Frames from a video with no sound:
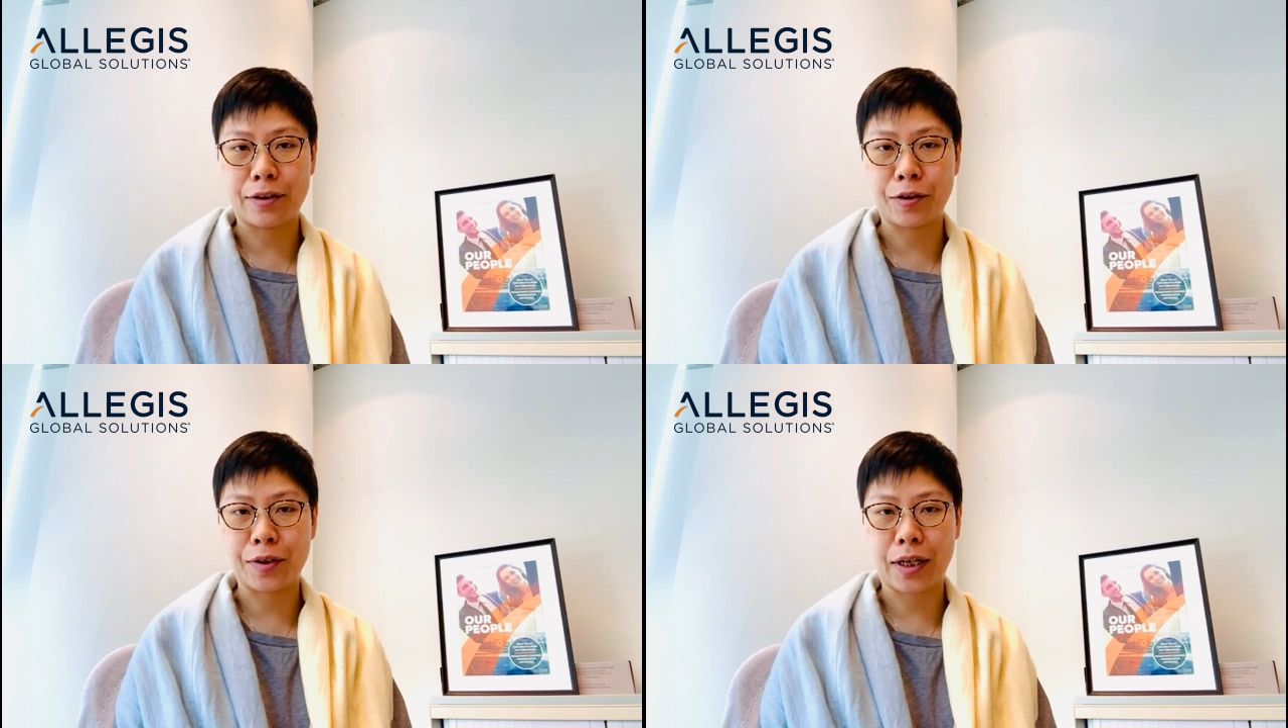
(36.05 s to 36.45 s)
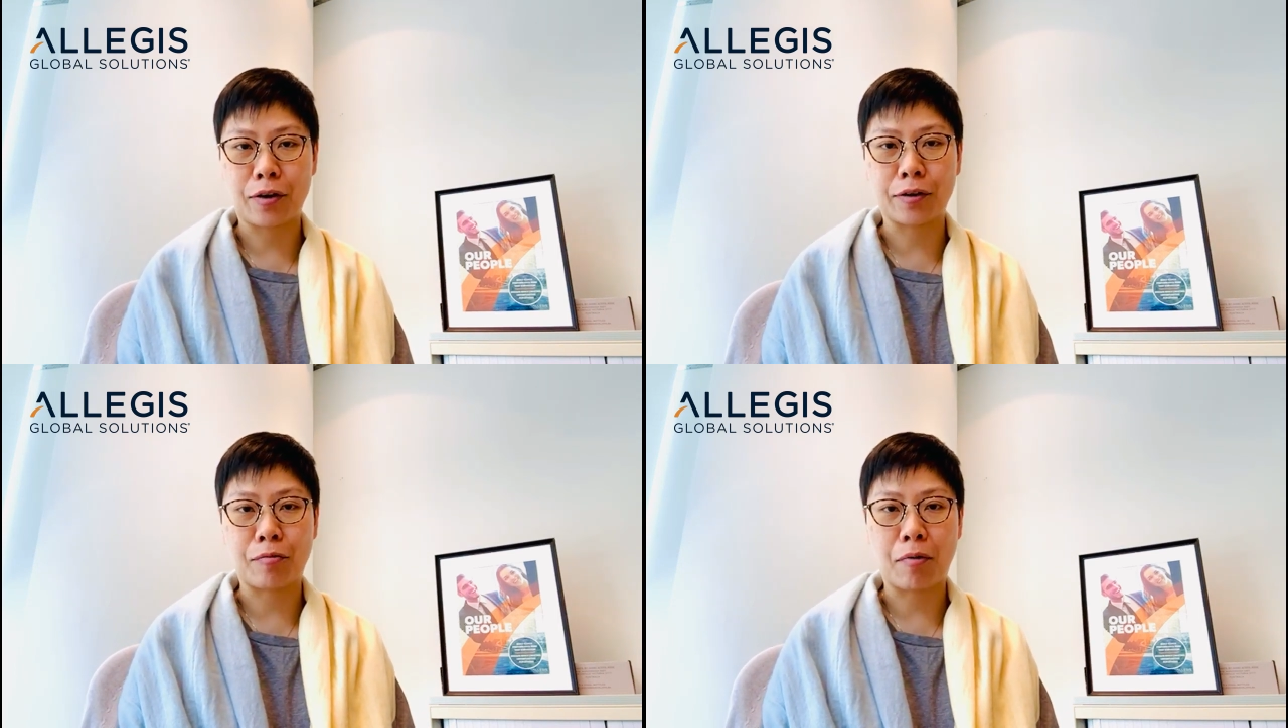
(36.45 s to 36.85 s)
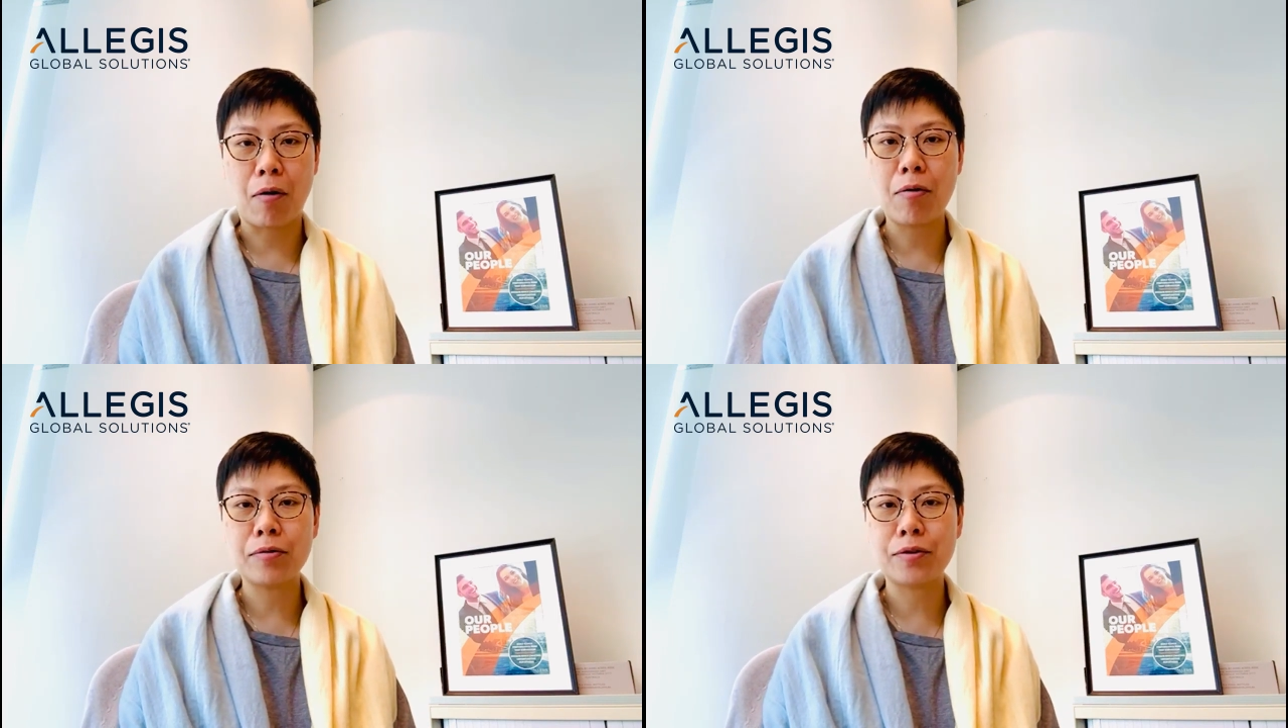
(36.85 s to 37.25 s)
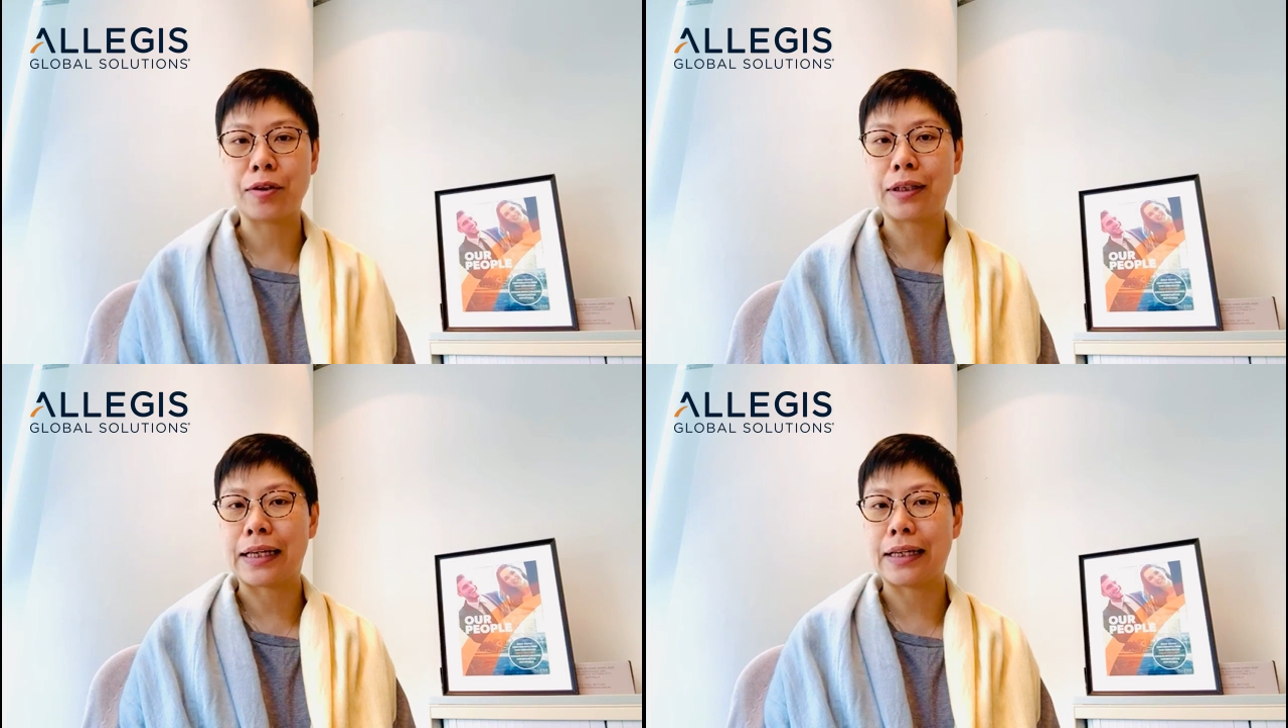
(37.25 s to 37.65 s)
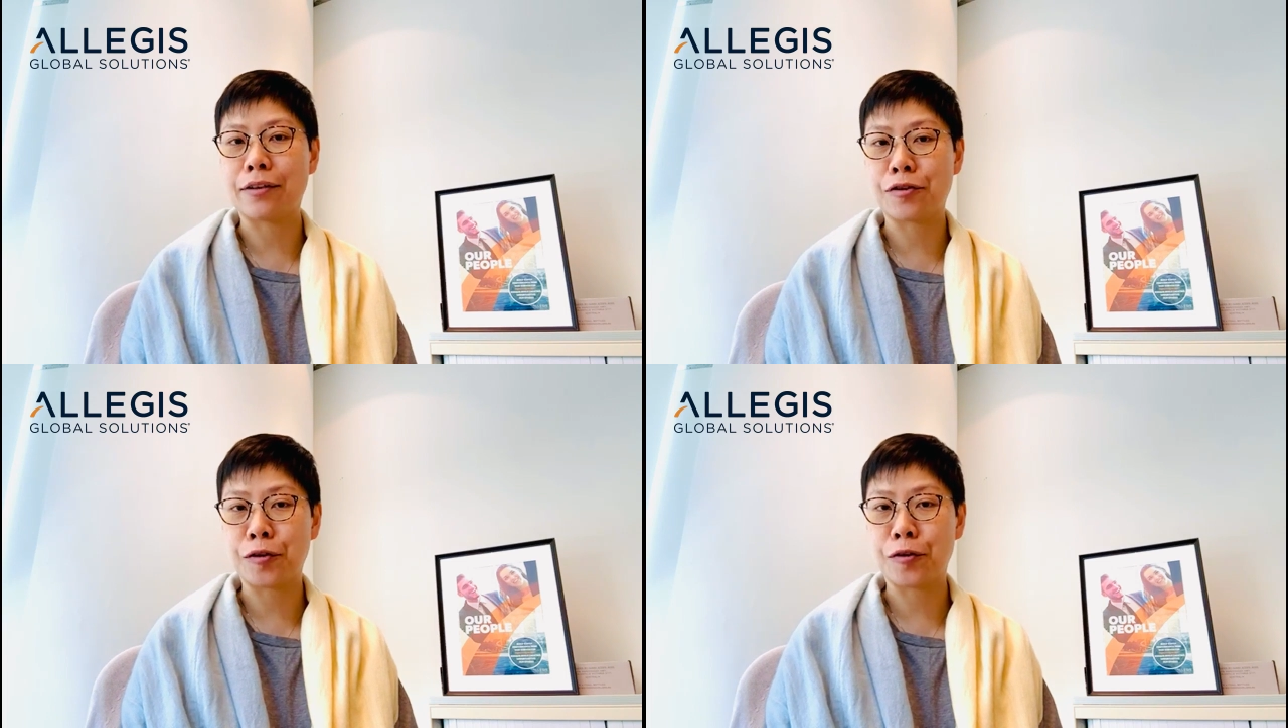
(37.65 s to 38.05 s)
to take on a role to lead the
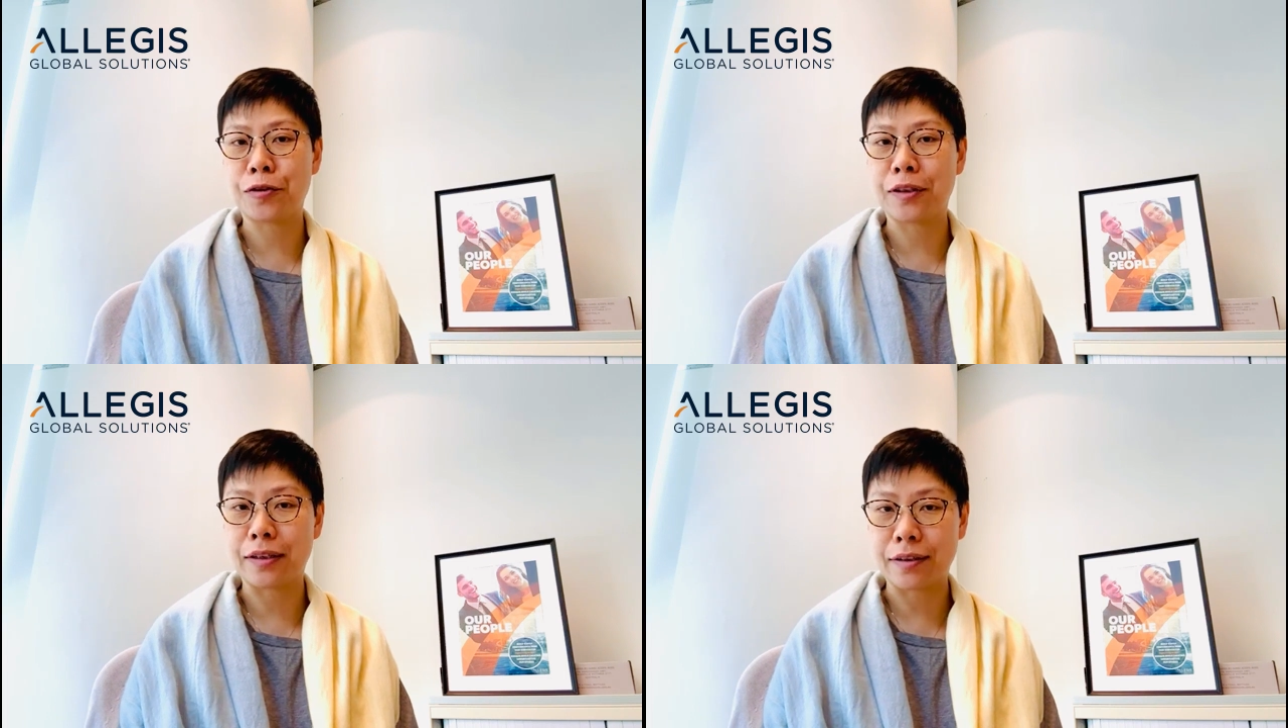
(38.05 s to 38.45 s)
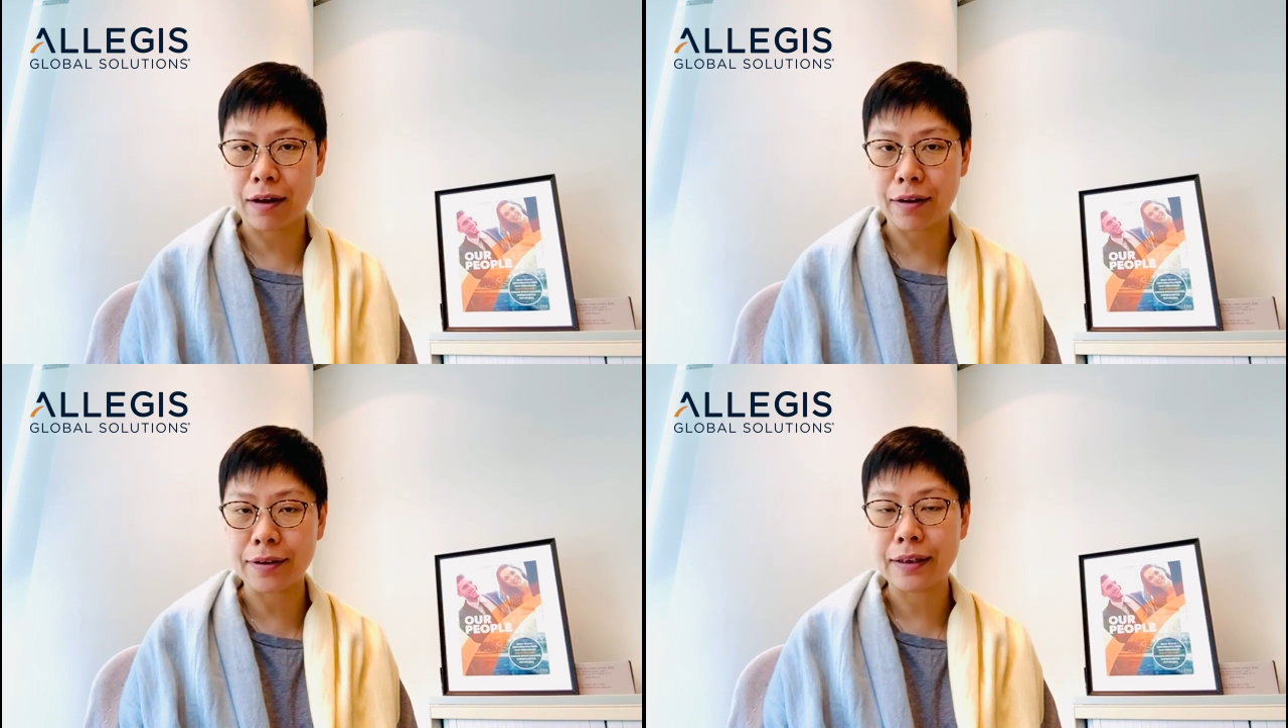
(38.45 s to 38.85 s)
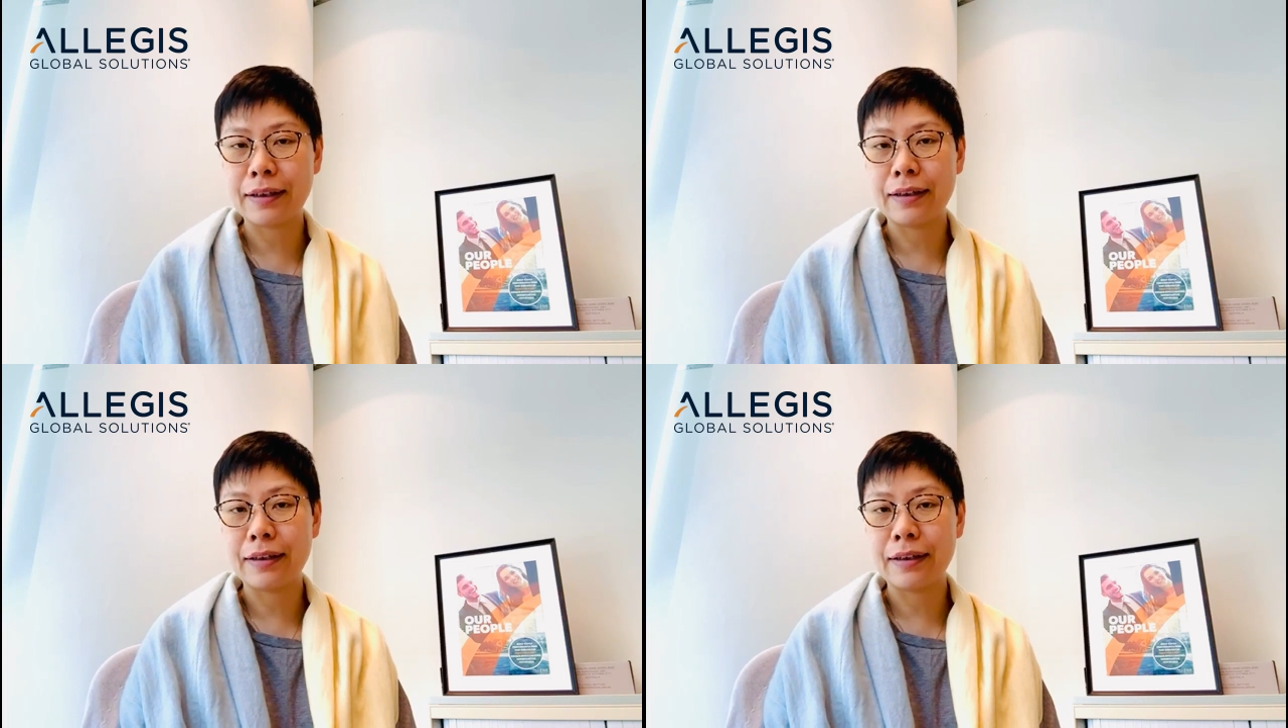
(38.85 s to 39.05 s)
solution design,